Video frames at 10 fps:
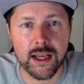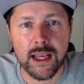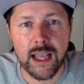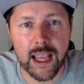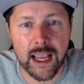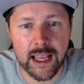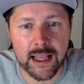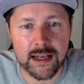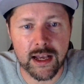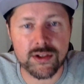
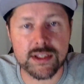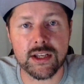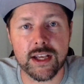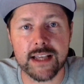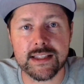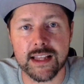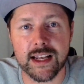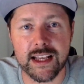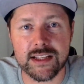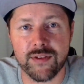and I'll see you guys in the
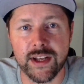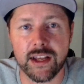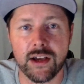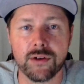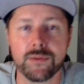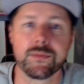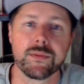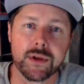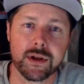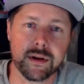next video.
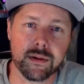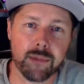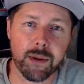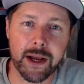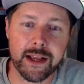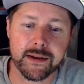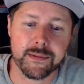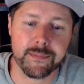Bye-bye.